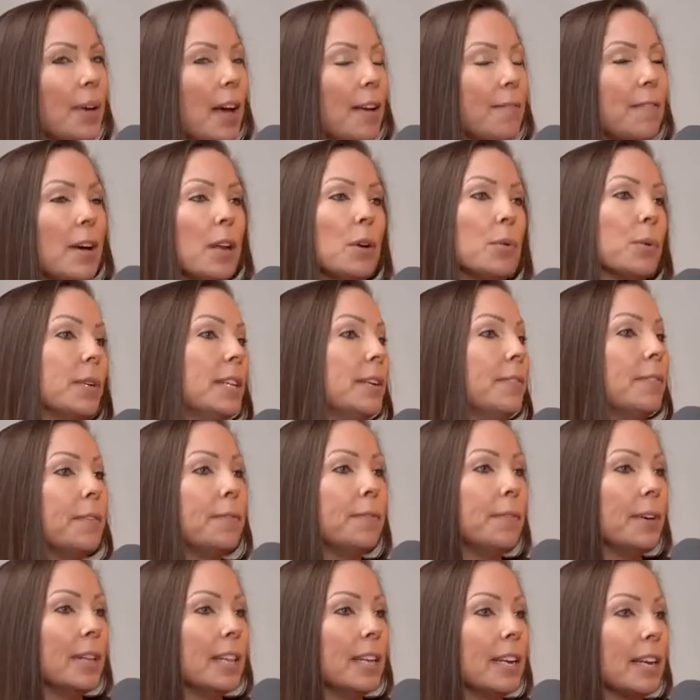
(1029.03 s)
I find it really
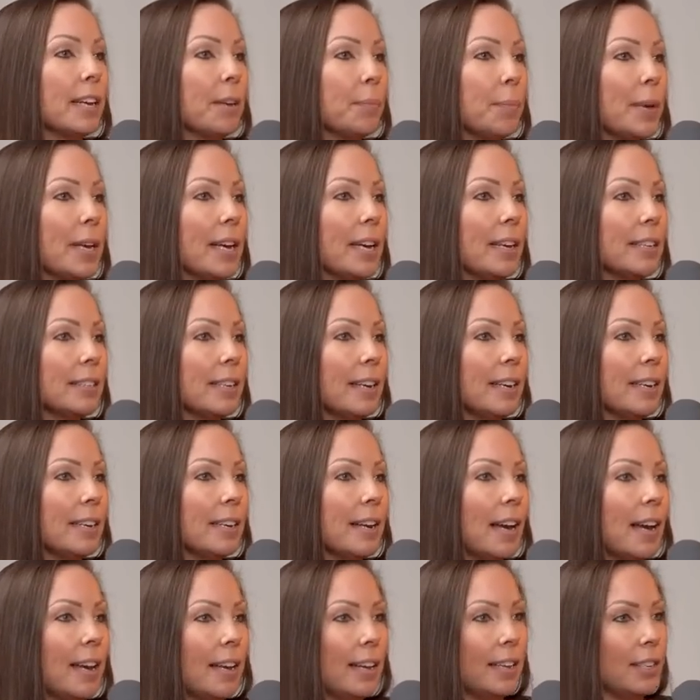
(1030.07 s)
fulfilling because
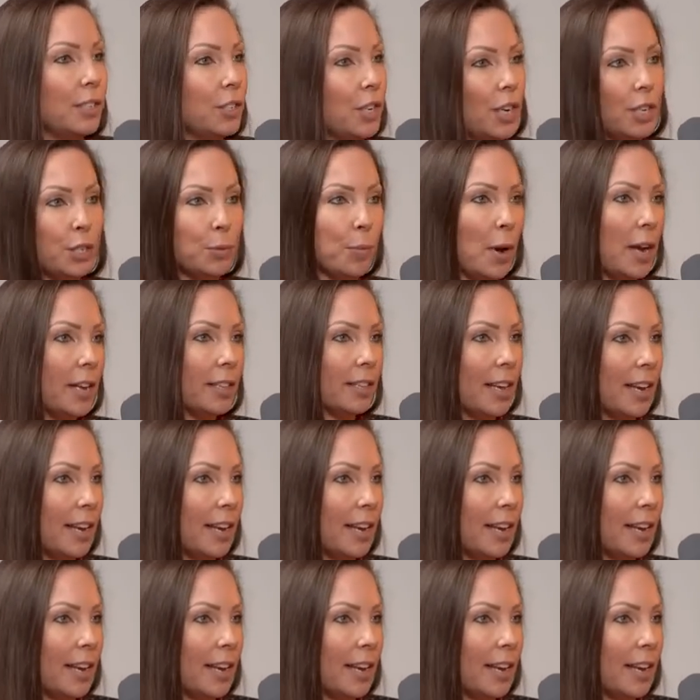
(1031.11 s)
it's changed my